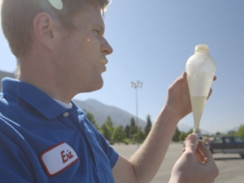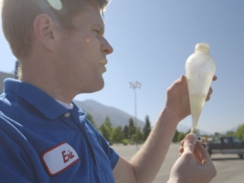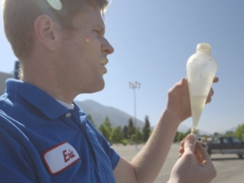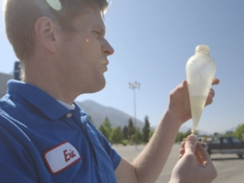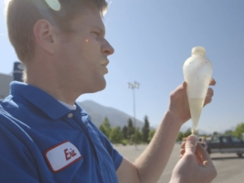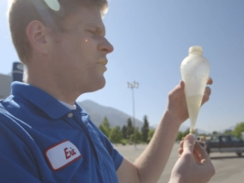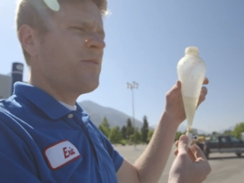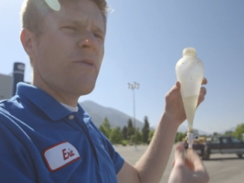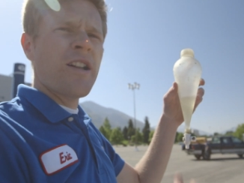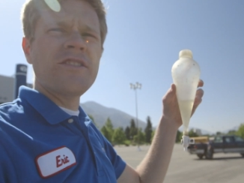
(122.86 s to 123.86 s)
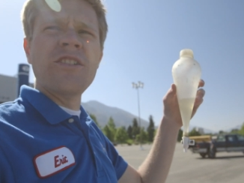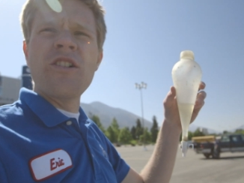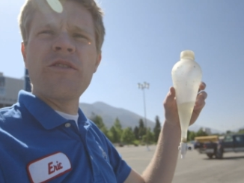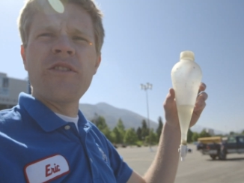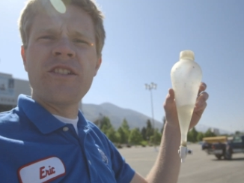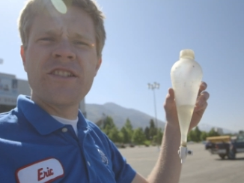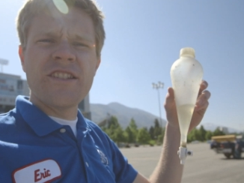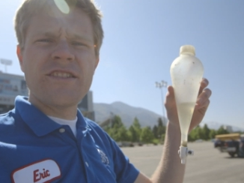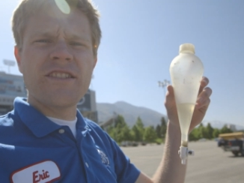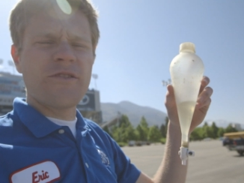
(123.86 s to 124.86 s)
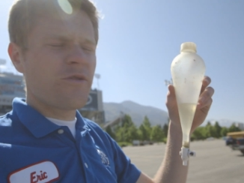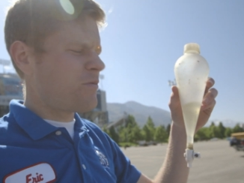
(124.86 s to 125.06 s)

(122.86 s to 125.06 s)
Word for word: but we don't need much to go for our distances that we're